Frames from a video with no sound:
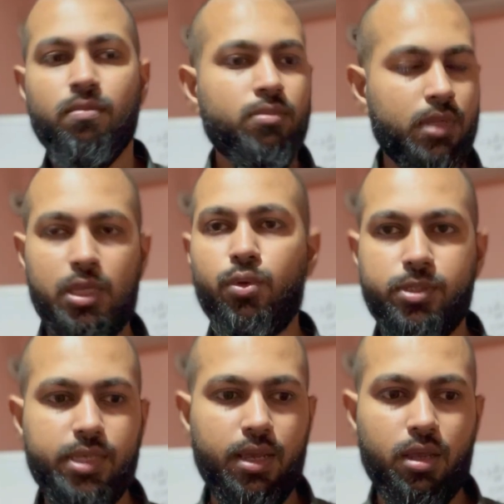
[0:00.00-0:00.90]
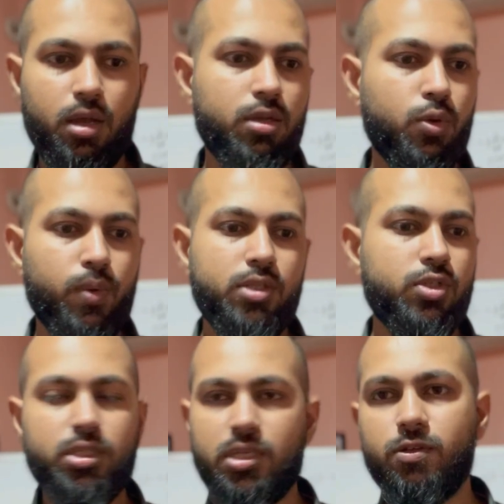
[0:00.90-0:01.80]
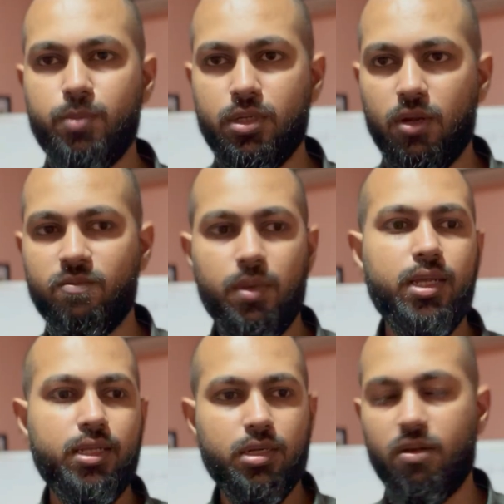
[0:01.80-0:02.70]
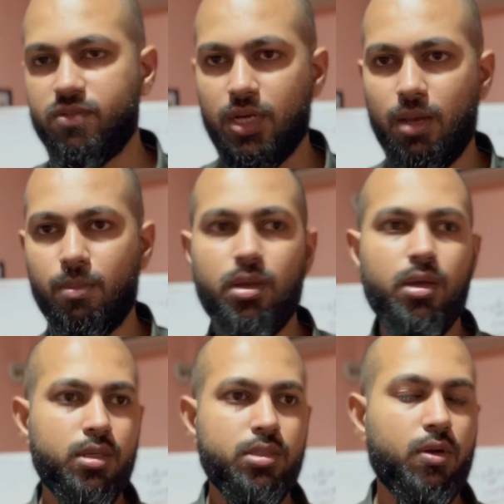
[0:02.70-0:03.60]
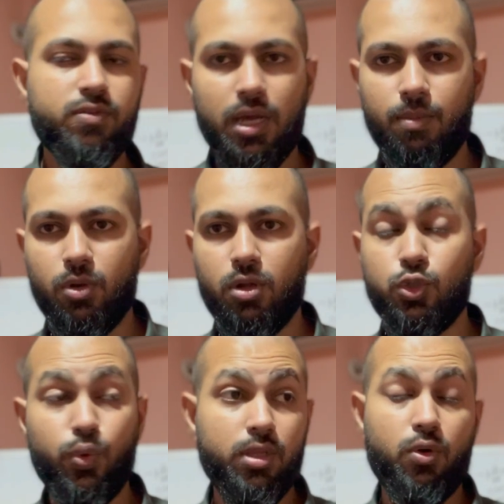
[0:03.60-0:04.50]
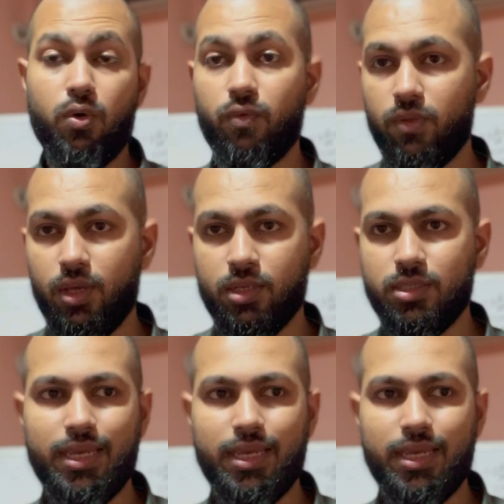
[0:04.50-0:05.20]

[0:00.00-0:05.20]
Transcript: Then they will say, oh, you know what, it just saves me a ton of money, ton of time not doing the wrong things.